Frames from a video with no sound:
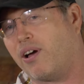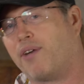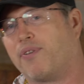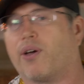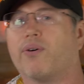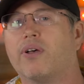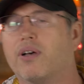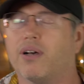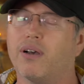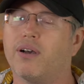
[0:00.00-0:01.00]
off and go,
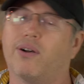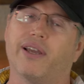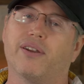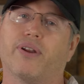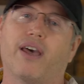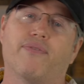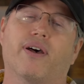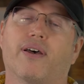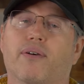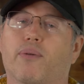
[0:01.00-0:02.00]
oh, I don't have
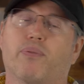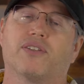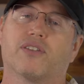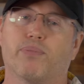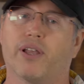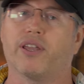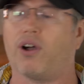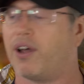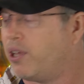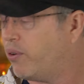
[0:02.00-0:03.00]
a place to plug in
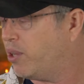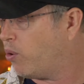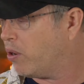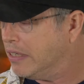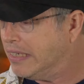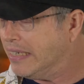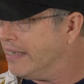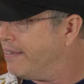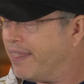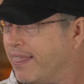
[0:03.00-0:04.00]
audio anymore.
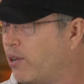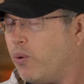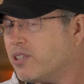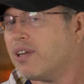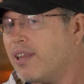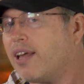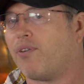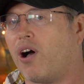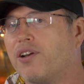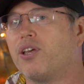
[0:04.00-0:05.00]
There wasn't a lot
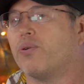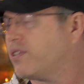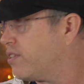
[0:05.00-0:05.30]
of audio in